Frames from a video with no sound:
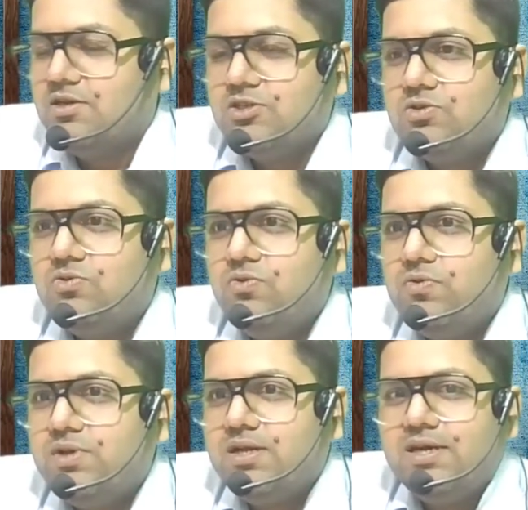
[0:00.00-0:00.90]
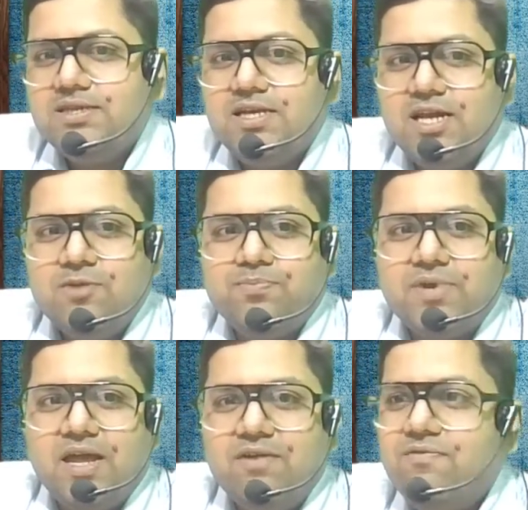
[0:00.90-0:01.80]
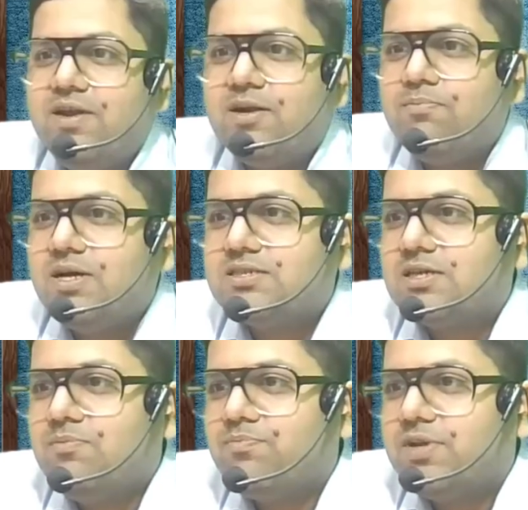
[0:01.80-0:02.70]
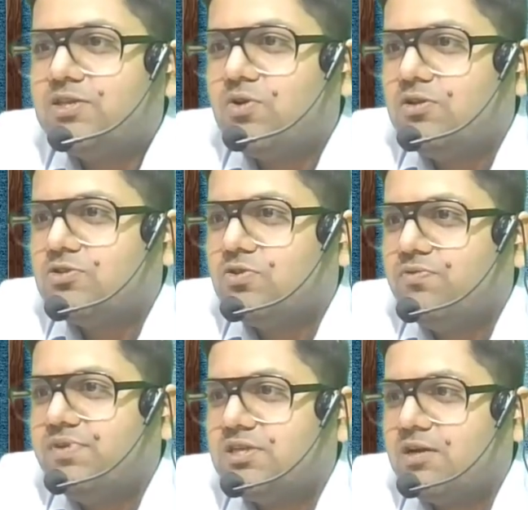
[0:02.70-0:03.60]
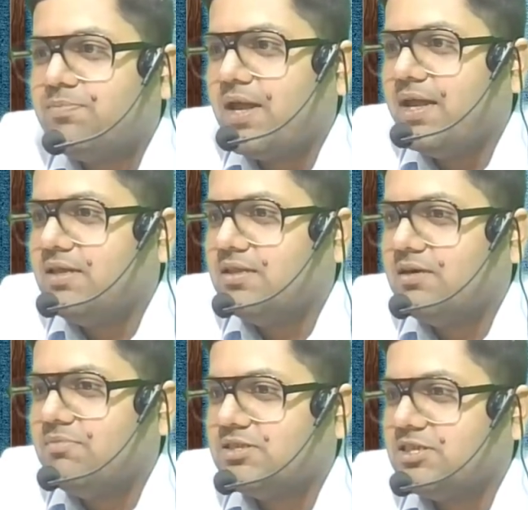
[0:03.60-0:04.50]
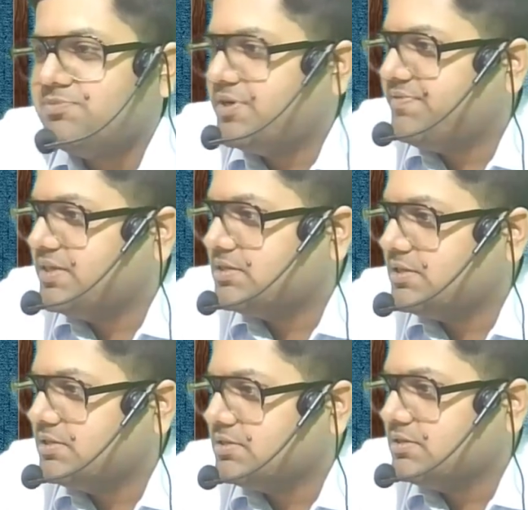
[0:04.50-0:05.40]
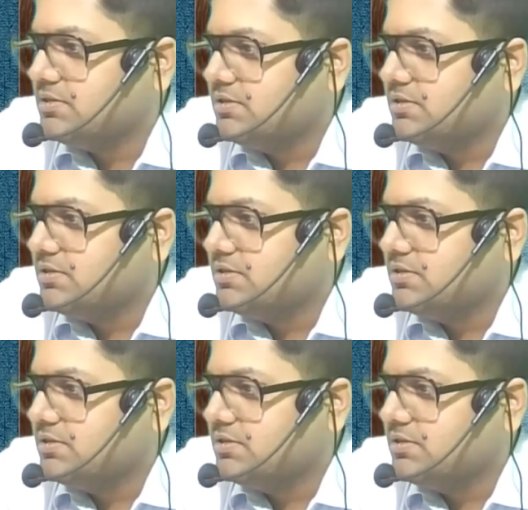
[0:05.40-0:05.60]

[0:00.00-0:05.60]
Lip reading: So do you realize there are private bus companies also which are plying their buses between cities?